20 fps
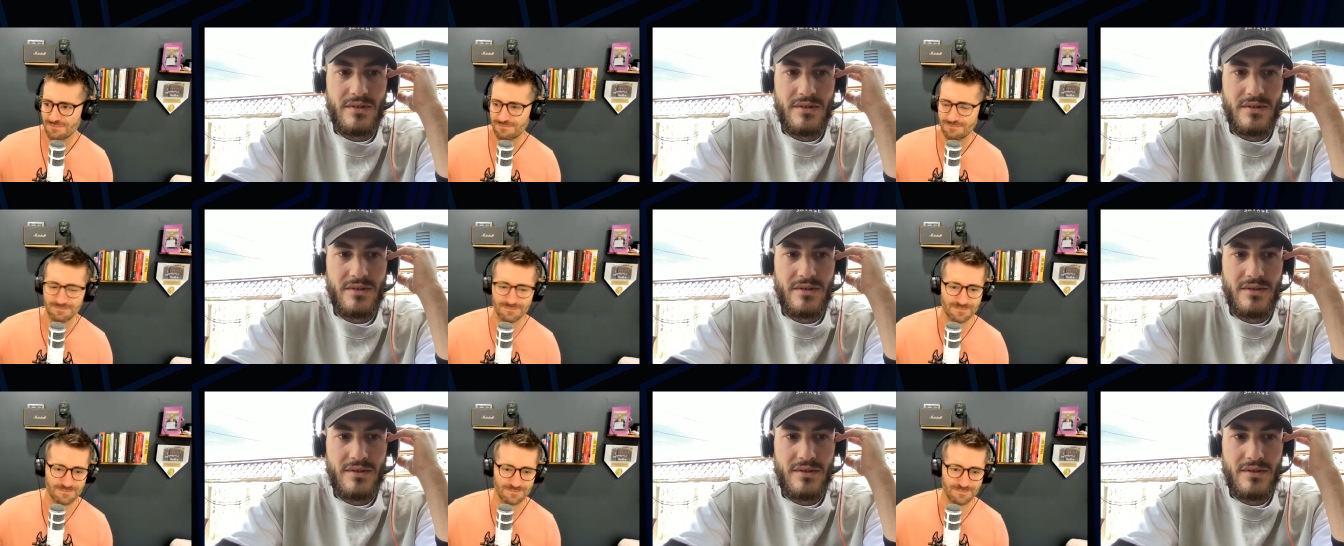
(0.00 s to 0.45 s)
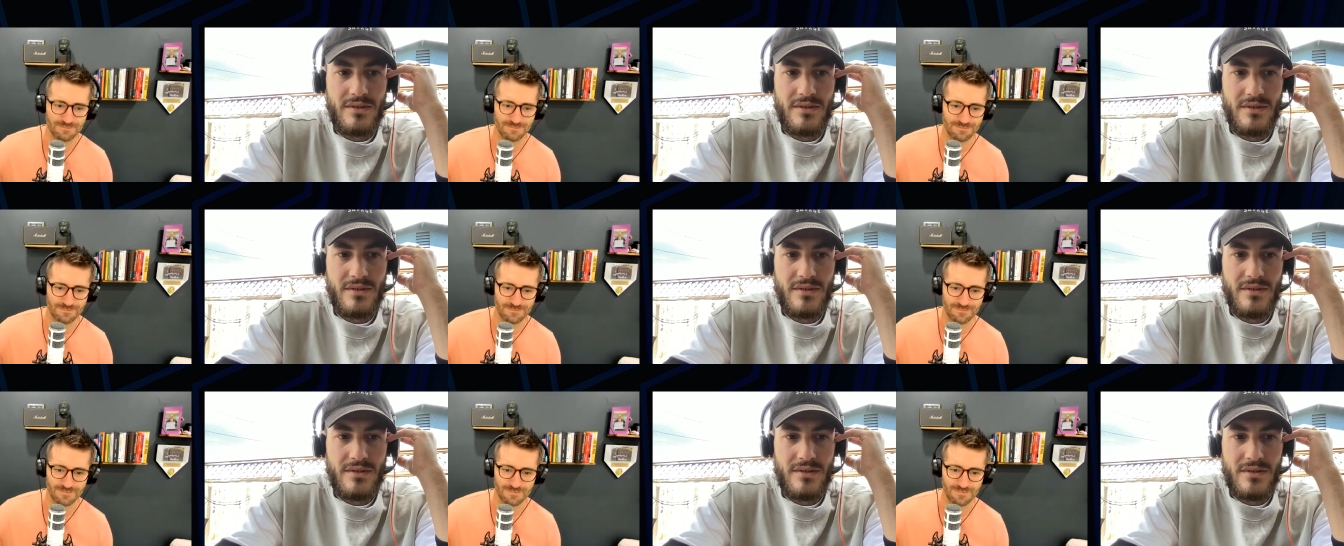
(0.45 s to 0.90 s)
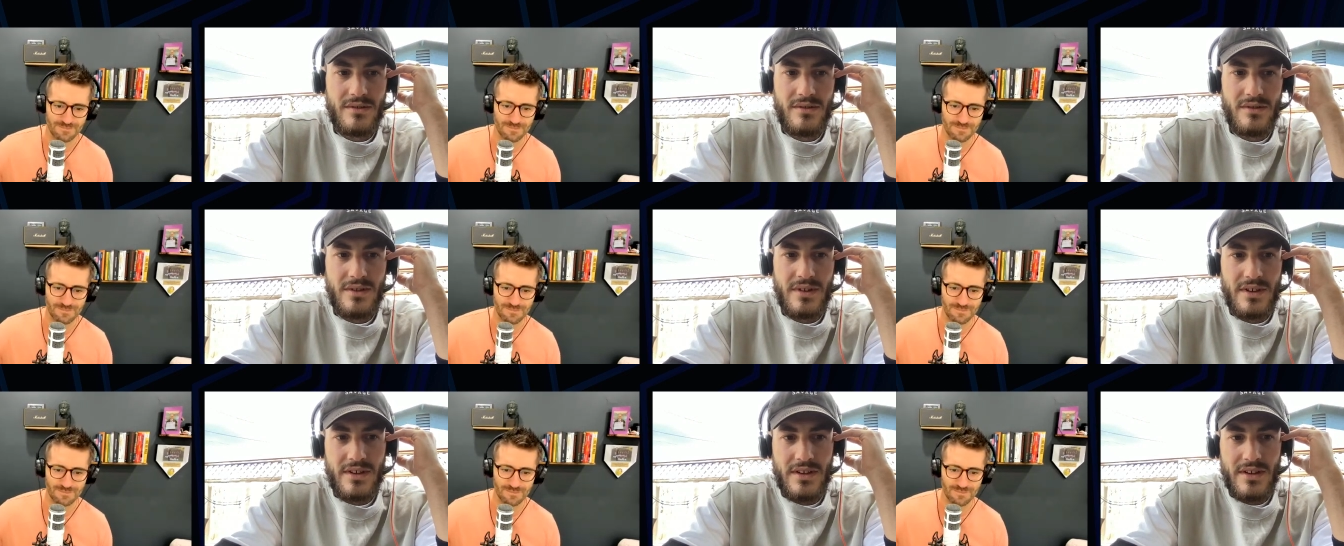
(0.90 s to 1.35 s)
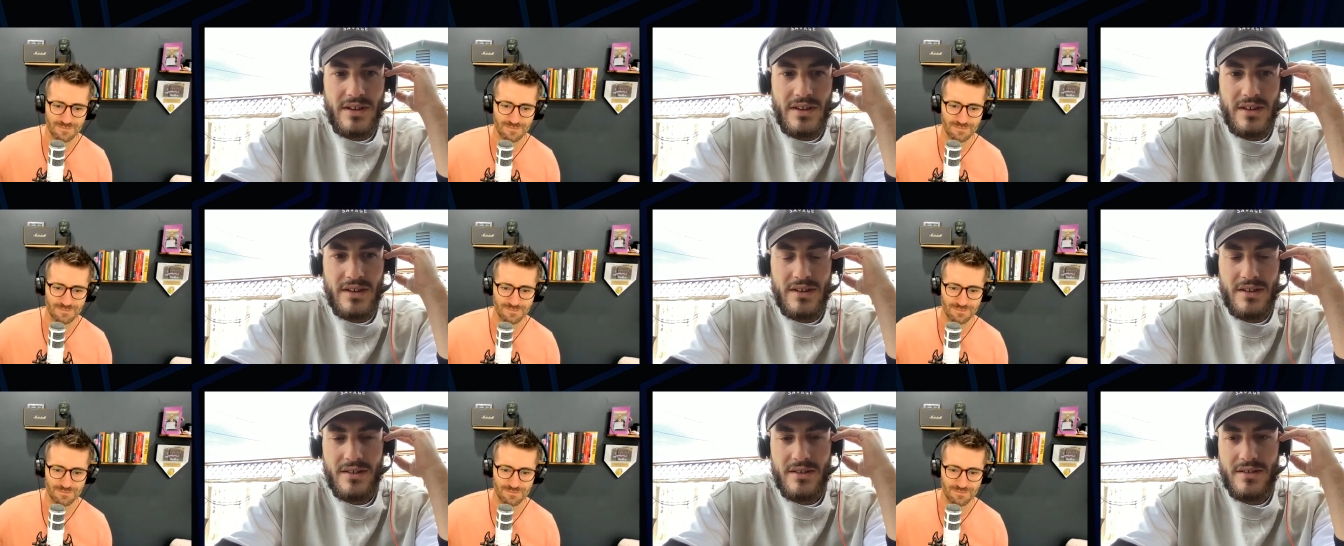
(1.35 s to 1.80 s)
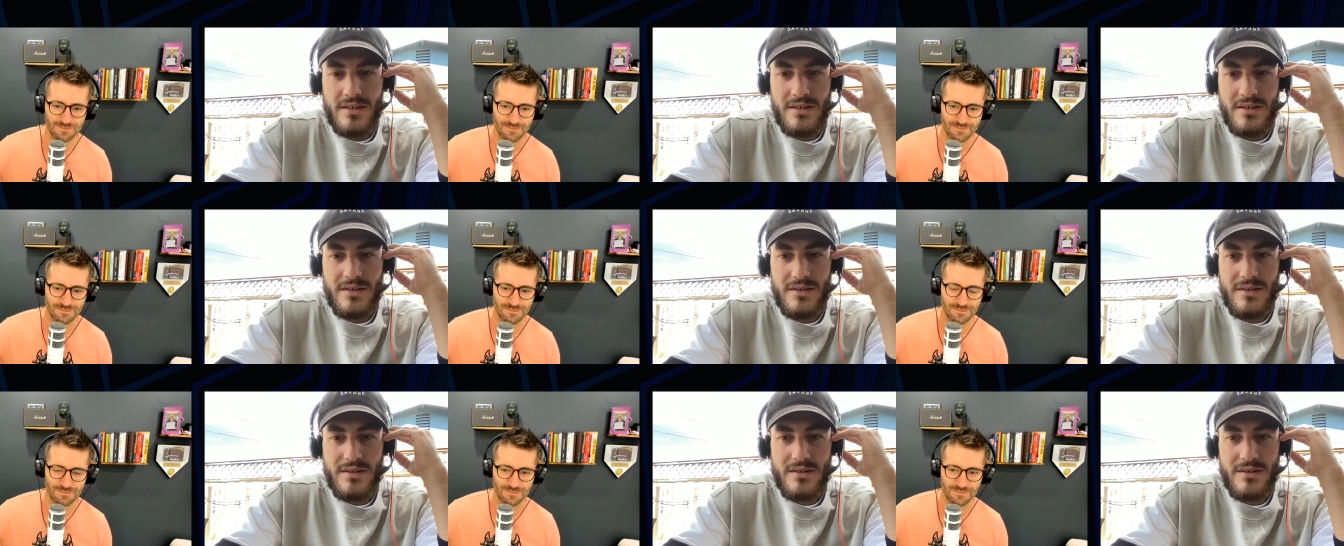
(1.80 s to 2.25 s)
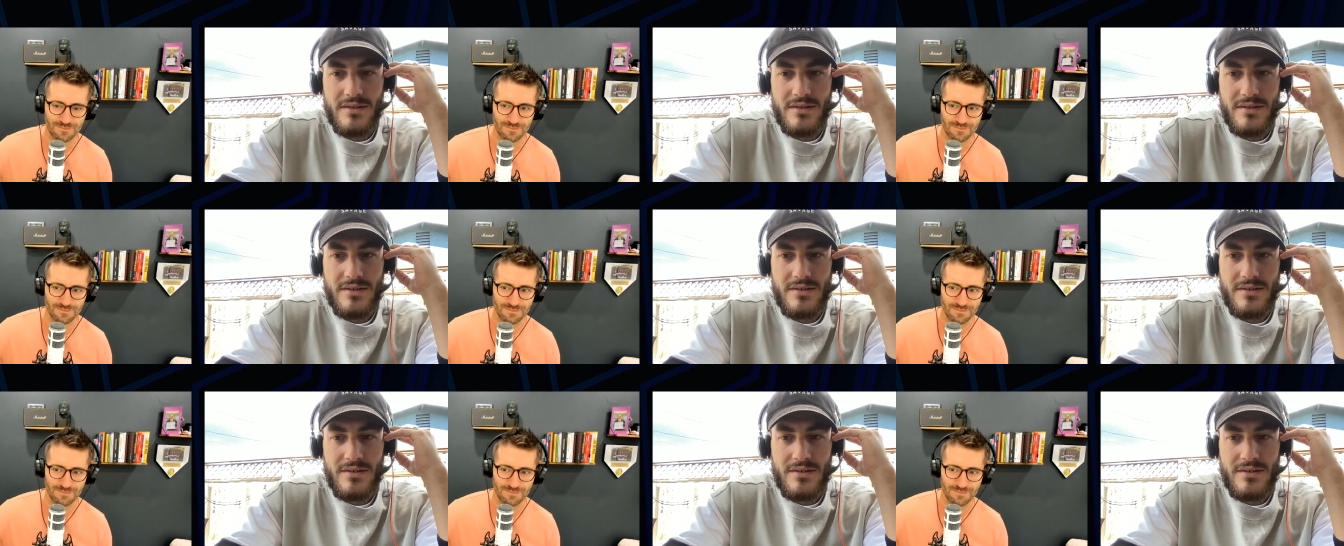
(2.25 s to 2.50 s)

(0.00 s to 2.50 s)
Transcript: Nobody speaks.